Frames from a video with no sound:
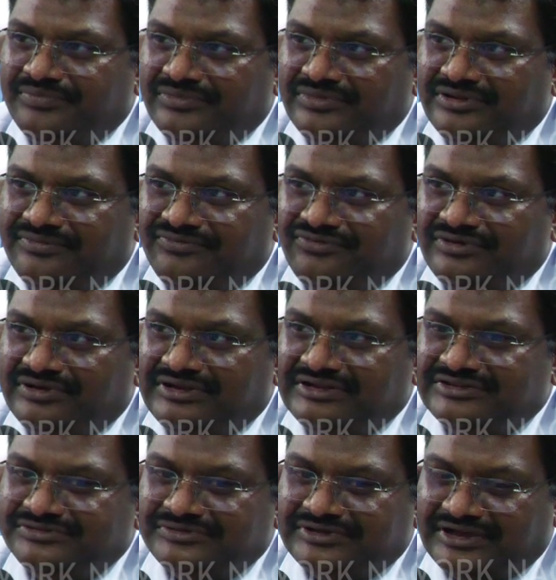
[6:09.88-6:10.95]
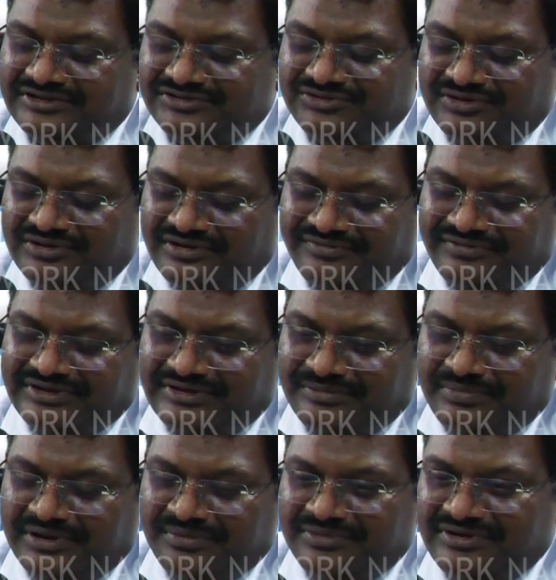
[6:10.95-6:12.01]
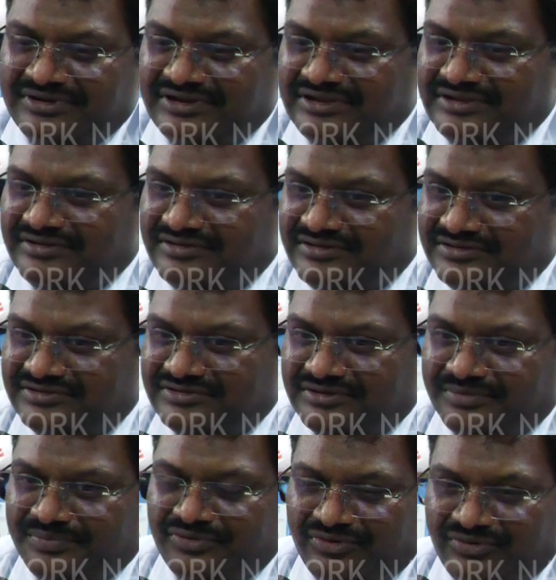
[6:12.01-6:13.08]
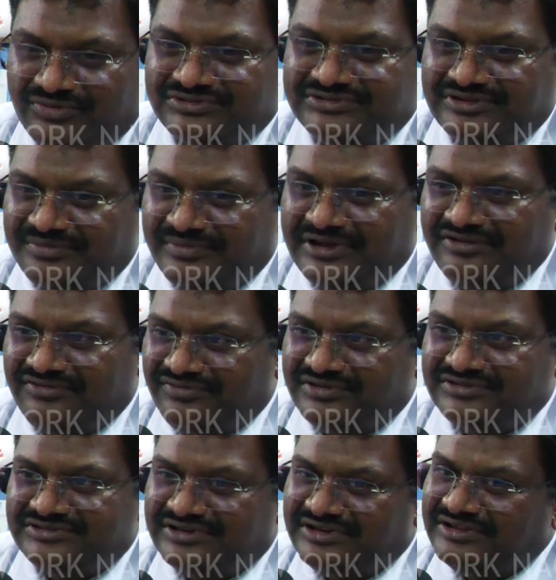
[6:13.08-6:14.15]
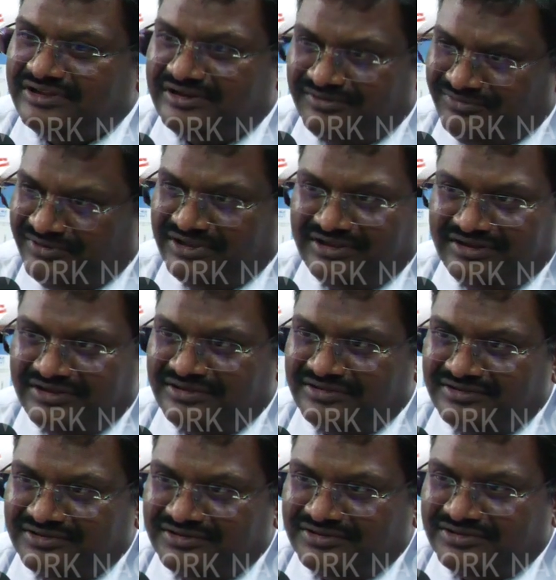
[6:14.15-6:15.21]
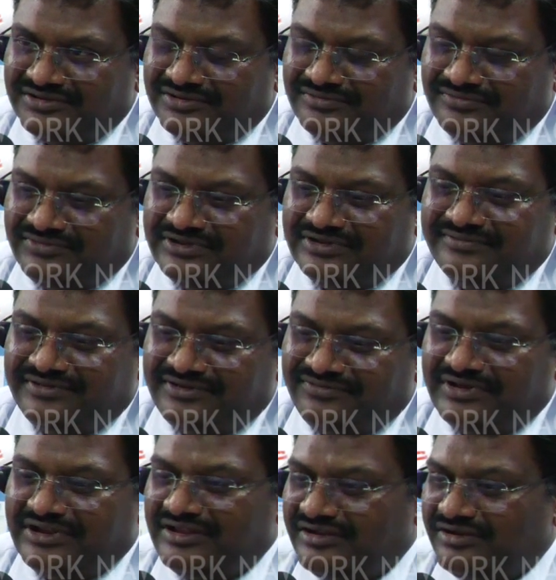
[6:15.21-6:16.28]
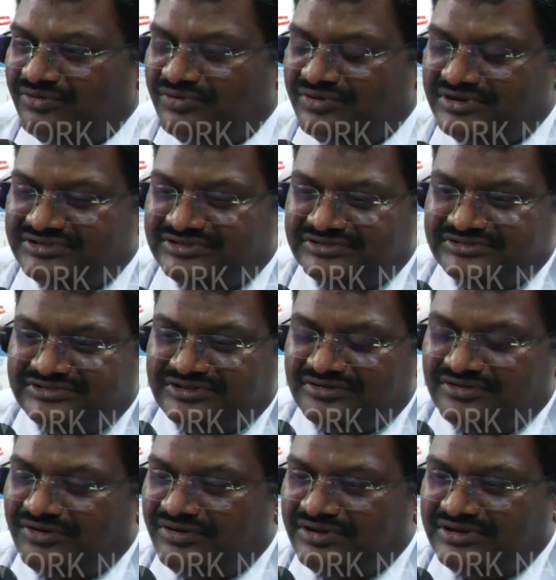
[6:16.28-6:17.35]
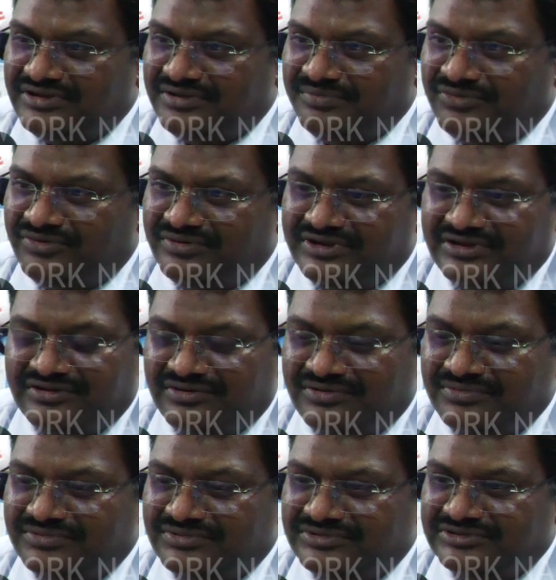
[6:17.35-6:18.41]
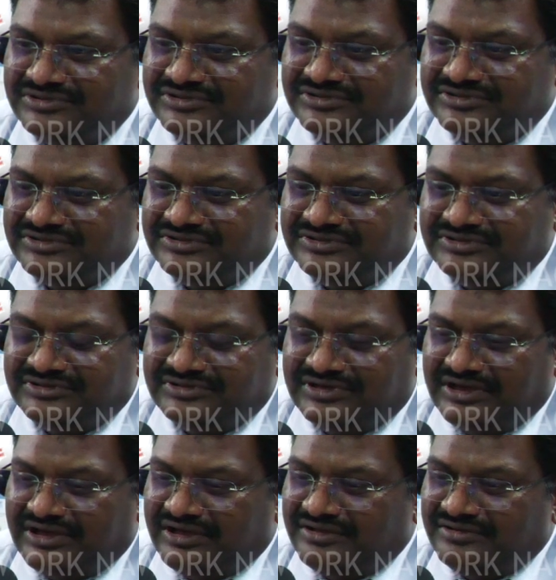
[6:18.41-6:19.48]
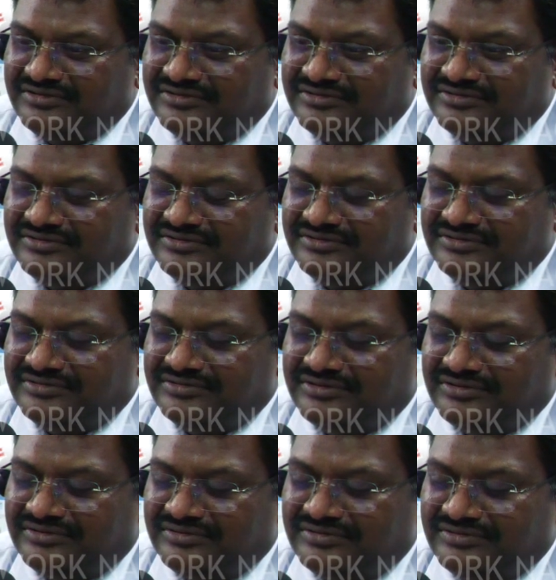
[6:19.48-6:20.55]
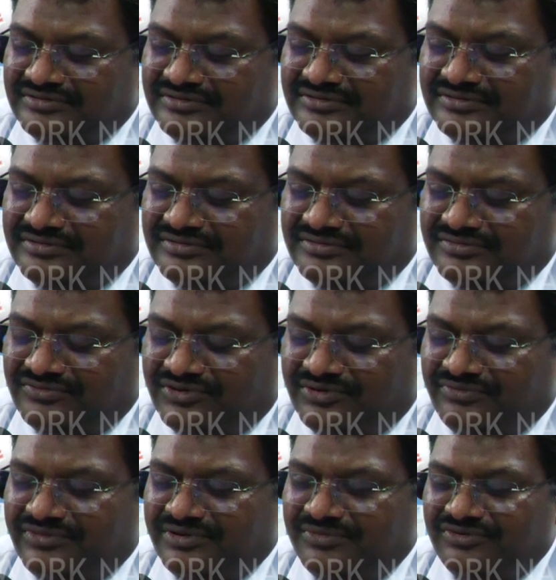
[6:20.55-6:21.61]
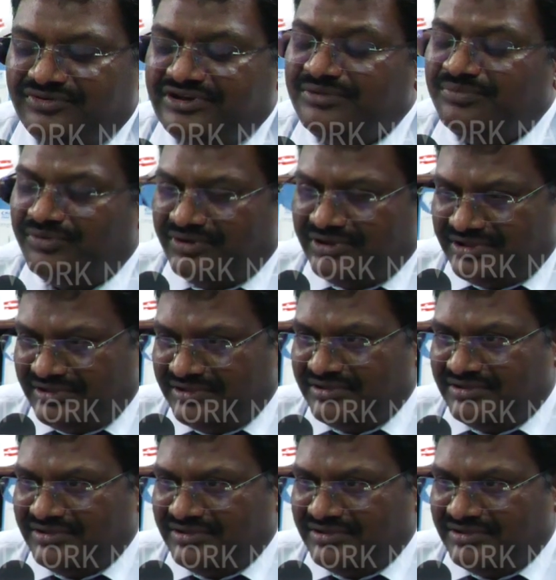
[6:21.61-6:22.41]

the fuel is, as you are aware, primarily it is produced or manufactured in the refinery. We have refinery locations in Guwahati, Bongaigaon, and what one more, Digboy.